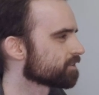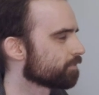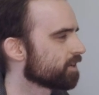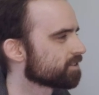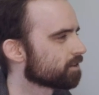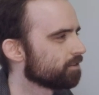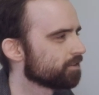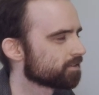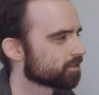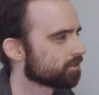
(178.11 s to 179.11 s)
Basically
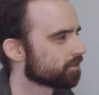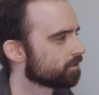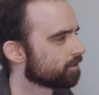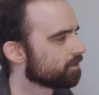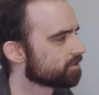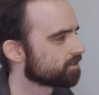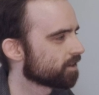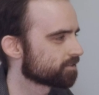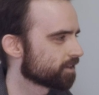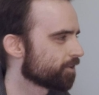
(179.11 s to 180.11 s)
this
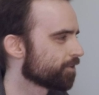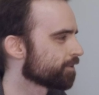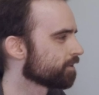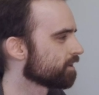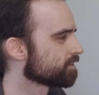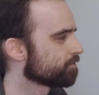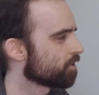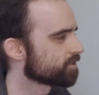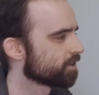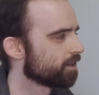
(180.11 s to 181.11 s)
text editor, as
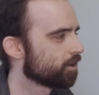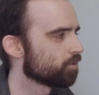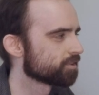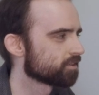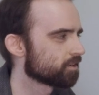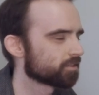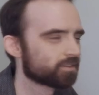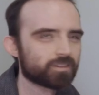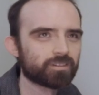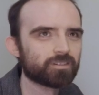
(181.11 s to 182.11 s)
far as I know, is not
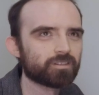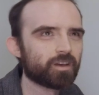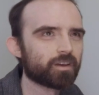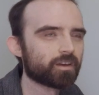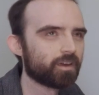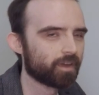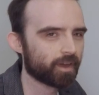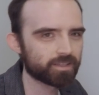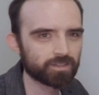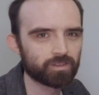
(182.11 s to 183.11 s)
like
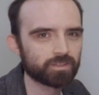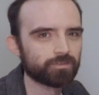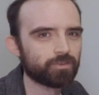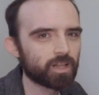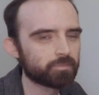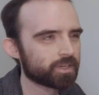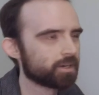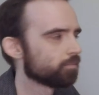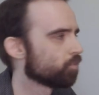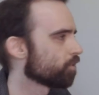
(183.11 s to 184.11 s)
actively developed
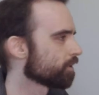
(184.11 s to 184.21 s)
anymore.